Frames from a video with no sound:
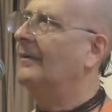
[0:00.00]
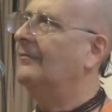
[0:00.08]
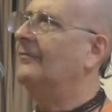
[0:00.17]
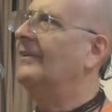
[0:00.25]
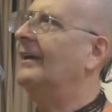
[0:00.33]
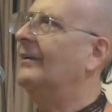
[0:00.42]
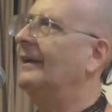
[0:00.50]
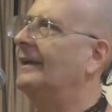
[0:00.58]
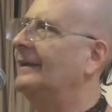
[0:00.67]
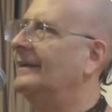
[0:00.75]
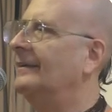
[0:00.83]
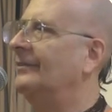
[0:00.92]

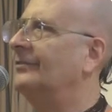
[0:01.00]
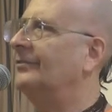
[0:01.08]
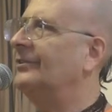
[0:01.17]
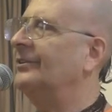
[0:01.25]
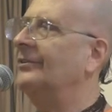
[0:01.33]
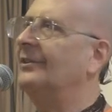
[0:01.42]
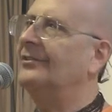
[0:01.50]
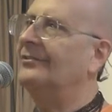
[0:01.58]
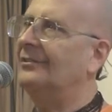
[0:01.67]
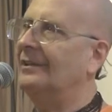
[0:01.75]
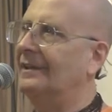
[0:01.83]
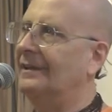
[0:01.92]
very
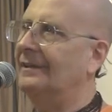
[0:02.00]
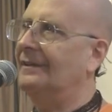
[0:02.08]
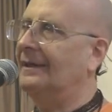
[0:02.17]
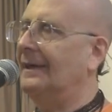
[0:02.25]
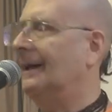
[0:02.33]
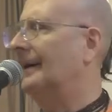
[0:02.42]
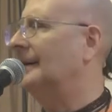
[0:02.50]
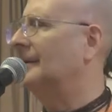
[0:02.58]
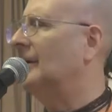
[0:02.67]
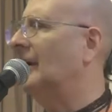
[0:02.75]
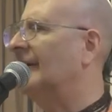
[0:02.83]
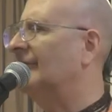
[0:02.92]
seriously
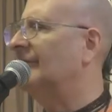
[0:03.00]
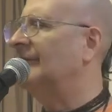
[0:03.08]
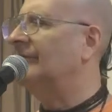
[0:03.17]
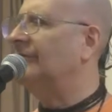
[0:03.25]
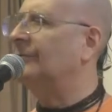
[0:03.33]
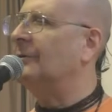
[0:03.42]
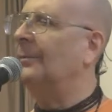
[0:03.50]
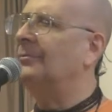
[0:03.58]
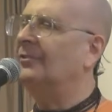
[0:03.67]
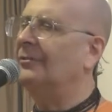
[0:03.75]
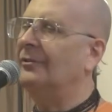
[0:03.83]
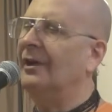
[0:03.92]
causing
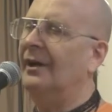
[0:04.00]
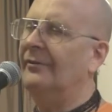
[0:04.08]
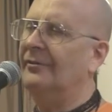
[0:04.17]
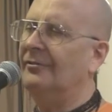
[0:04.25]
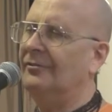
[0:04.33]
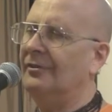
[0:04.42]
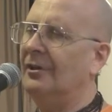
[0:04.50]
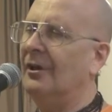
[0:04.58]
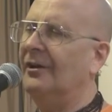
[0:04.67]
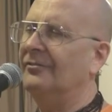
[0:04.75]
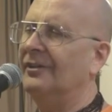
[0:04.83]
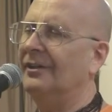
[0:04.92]
disruption to others and
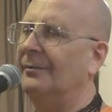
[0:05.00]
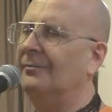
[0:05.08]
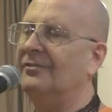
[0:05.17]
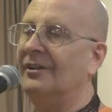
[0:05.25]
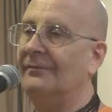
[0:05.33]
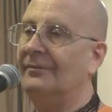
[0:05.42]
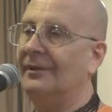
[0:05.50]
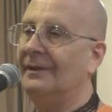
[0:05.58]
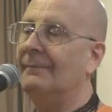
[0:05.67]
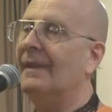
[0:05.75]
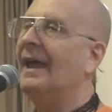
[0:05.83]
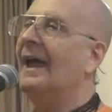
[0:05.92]
causing them
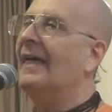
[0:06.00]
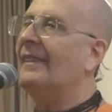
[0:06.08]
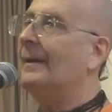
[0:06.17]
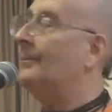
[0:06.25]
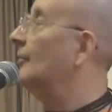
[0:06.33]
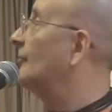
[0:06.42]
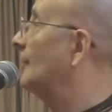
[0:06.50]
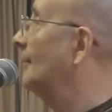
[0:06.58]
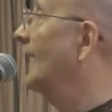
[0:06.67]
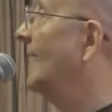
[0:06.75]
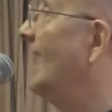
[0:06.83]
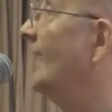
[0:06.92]
suffering, that person
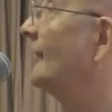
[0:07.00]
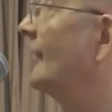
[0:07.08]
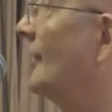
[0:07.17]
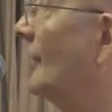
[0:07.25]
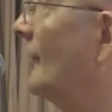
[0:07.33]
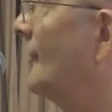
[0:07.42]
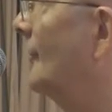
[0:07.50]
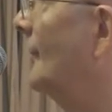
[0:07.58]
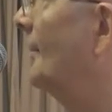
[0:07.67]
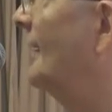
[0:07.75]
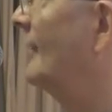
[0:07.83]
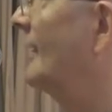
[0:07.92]
may have to go through a
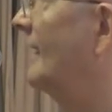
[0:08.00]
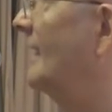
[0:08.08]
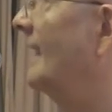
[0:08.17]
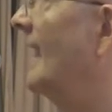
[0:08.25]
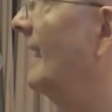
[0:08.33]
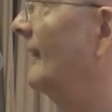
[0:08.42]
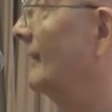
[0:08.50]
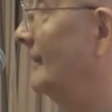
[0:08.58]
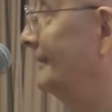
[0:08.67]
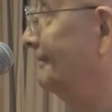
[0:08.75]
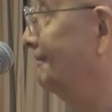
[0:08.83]
period in hell.